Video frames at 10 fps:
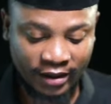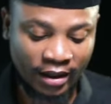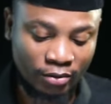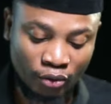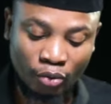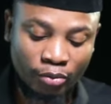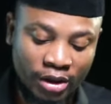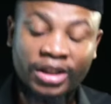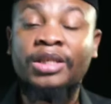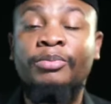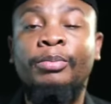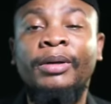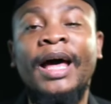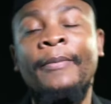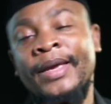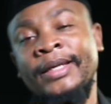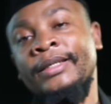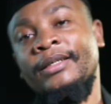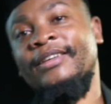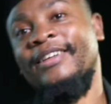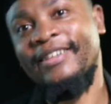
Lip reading: like that. You know, ECG people are many.